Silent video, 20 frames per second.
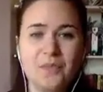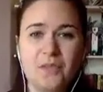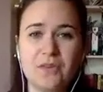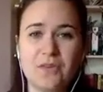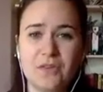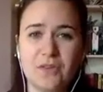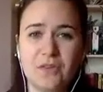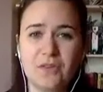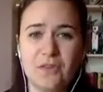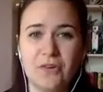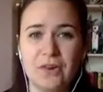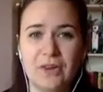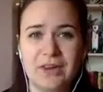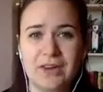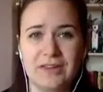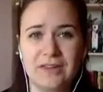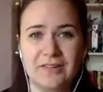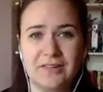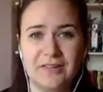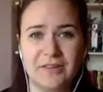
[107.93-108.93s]
So do look
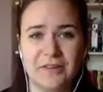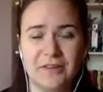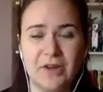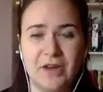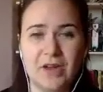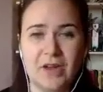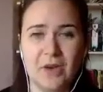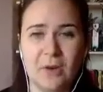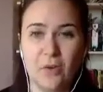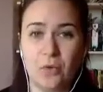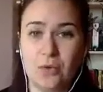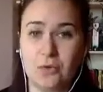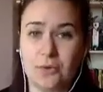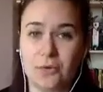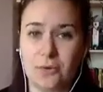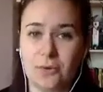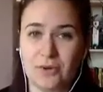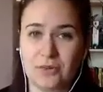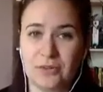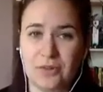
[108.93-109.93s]
into ordering
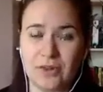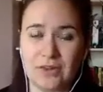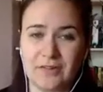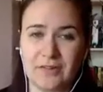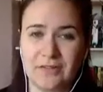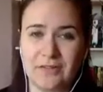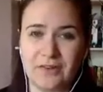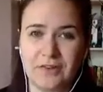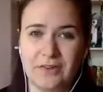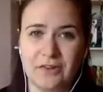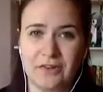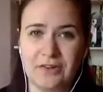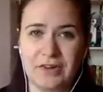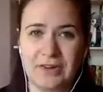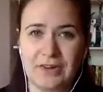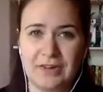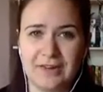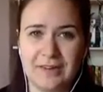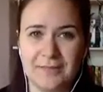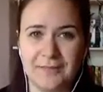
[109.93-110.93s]
one of those if you do
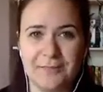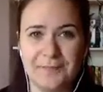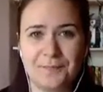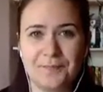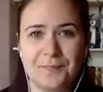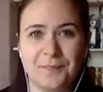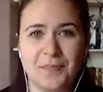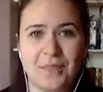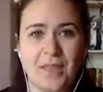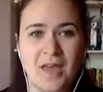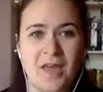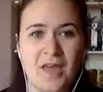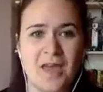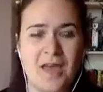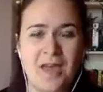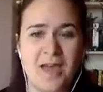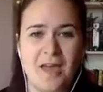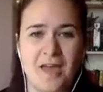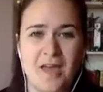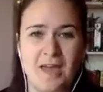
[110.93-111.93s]
need it.
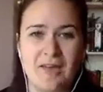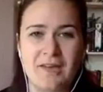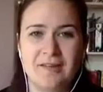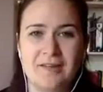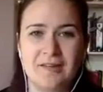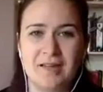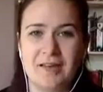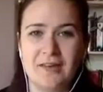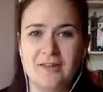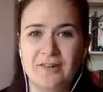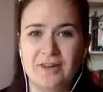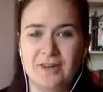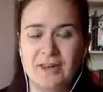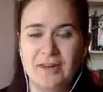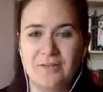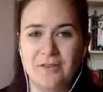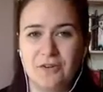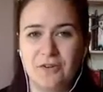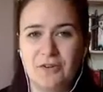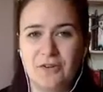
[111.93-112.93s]
And actually,
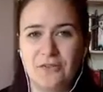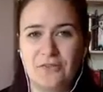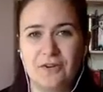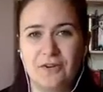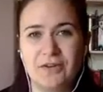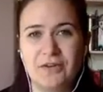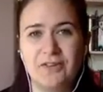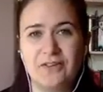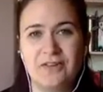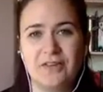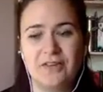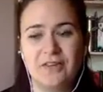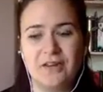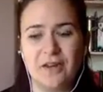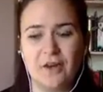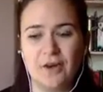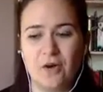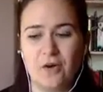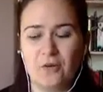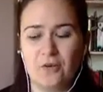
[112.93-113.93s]
if you do find that
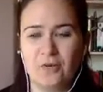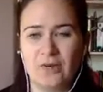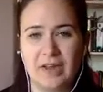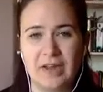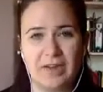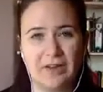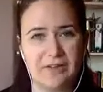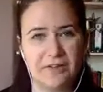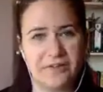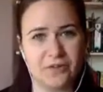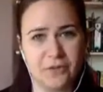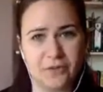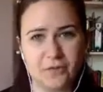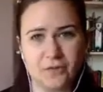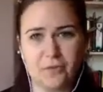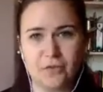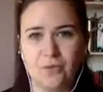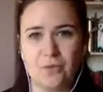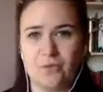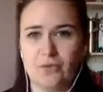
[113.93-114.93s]
a whole day at
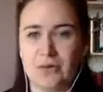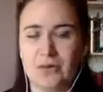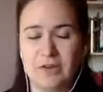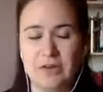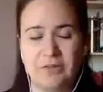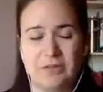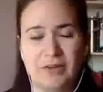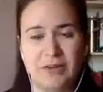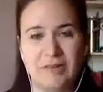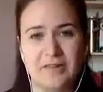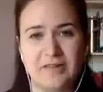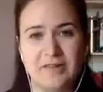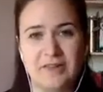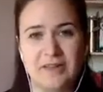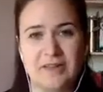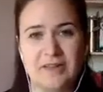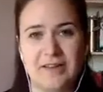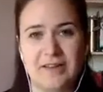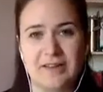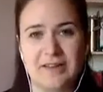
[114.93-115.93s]
school or at
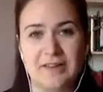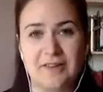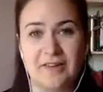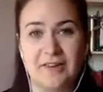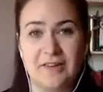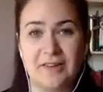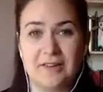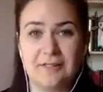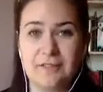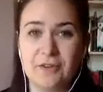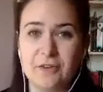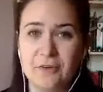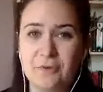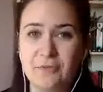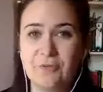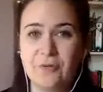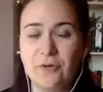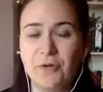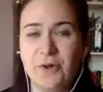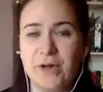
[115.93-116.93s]
university is actually difficult
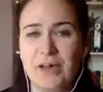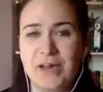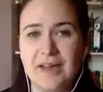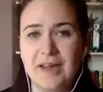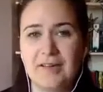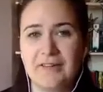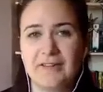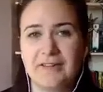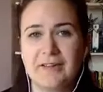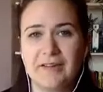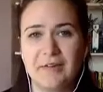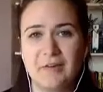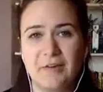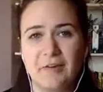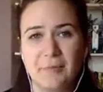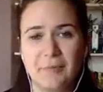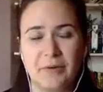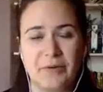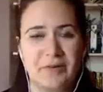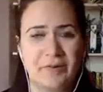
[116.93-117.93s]
for your AS and you
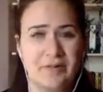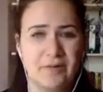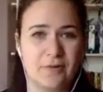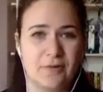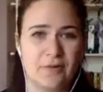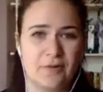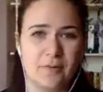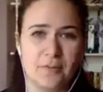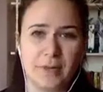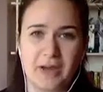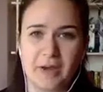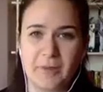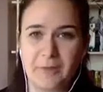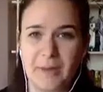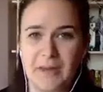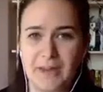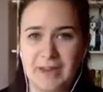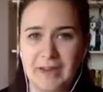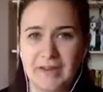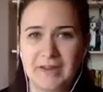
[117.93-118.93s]
experience lots of back
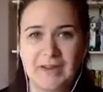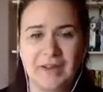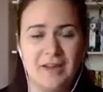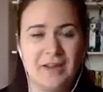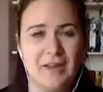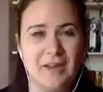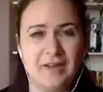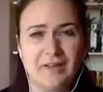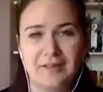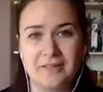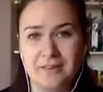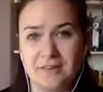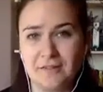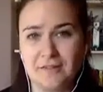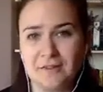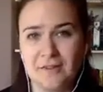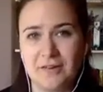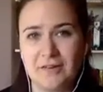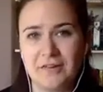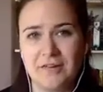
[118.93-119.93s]
pain and
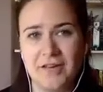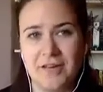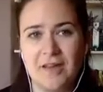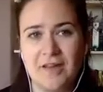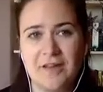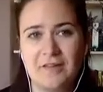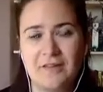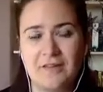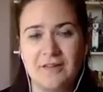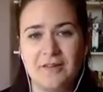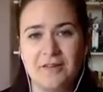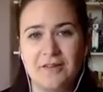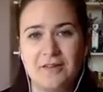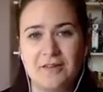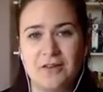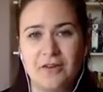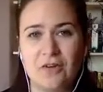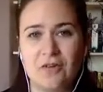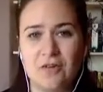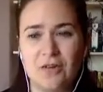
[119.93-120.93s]
stiffness, then
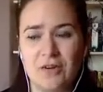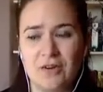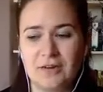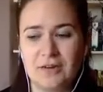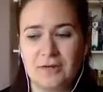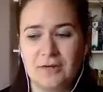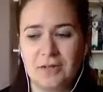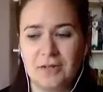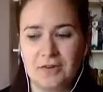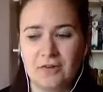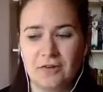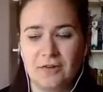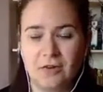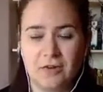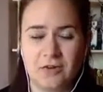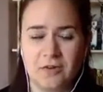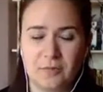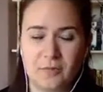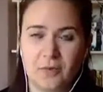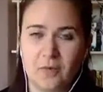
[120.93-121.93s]
using the
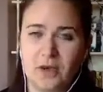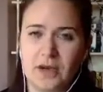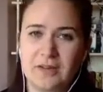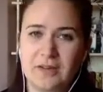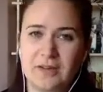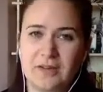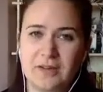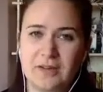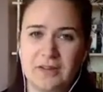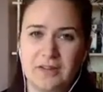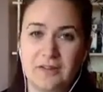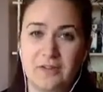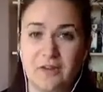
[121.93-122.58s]
transport and the